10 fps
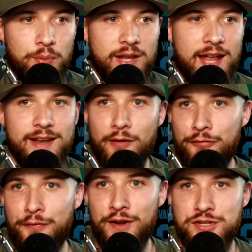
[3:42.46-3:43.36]
but ended up
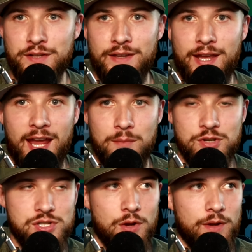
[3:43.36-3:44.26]
finishing the game,
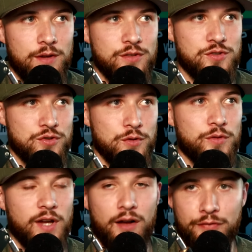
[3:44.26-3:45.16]
just showing his true
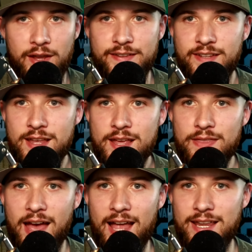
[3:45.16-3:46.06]
toughness
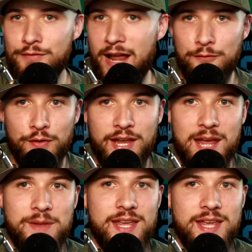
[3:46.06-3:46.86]
that even after the game,